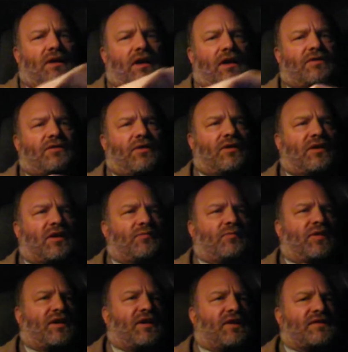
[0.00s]
I took it
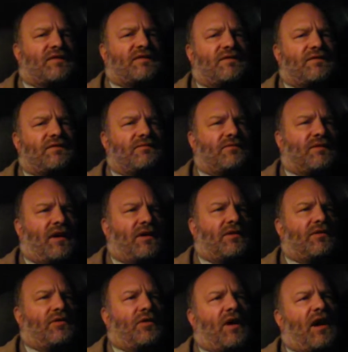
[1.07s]
because, I
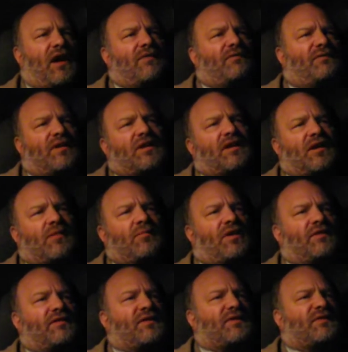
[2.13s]
don't know, I had a feeling
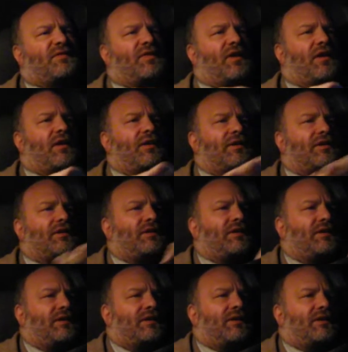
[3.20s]
about this chair.
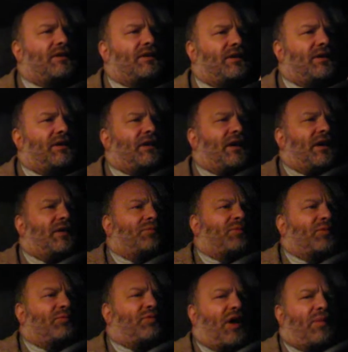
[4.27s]
And I had
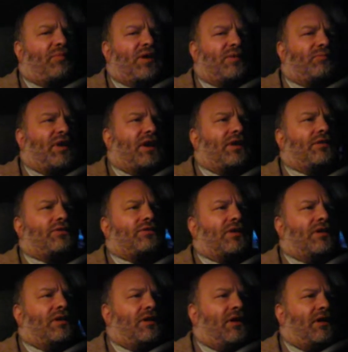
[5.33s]
been popping
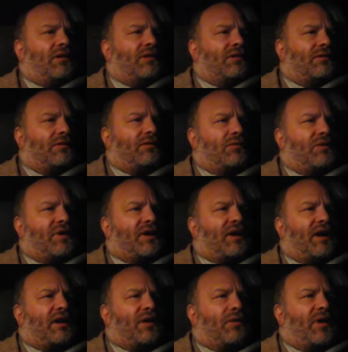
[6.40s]
Benadryl all week
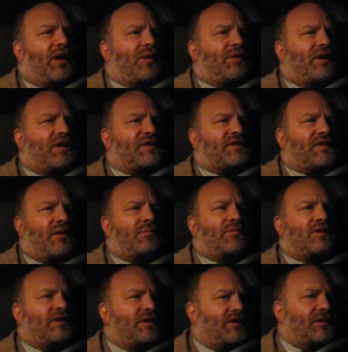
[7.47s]
anyway, because I'm
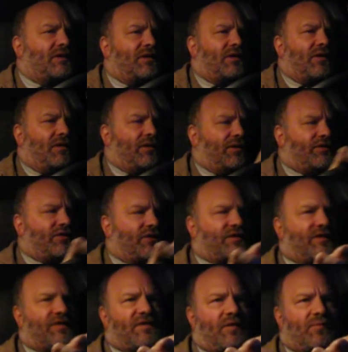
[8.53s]
allergic
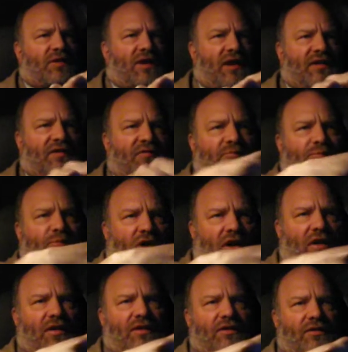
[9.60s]
to some kind of
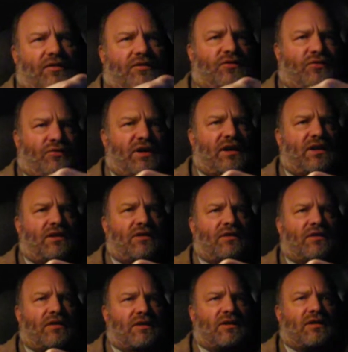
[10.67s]
pollen or tree or
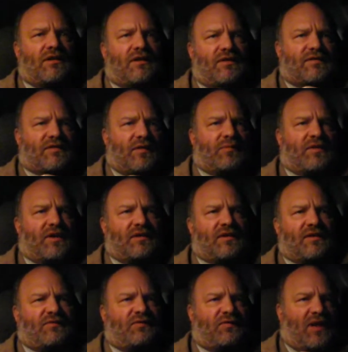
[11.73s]
something
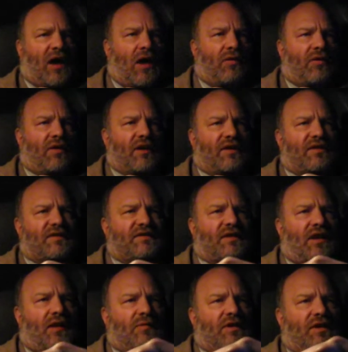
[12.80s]
that's flowering this
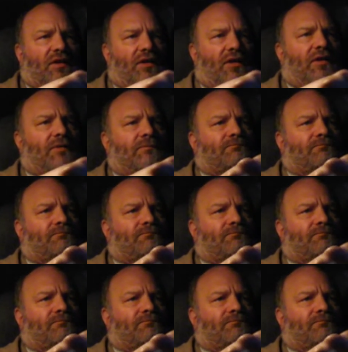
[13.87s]
time of year.